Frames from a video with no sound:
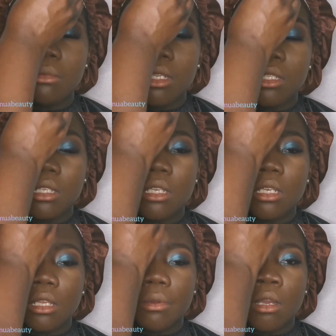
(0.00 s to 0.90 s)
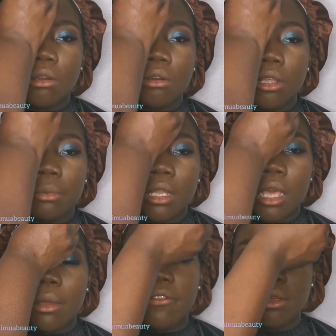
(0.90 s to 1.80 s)
more a brush
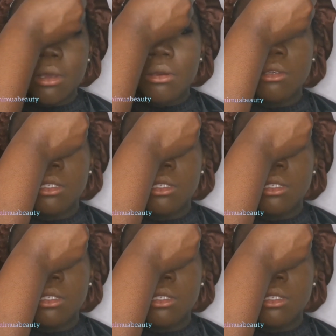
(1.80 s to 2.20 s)
person, but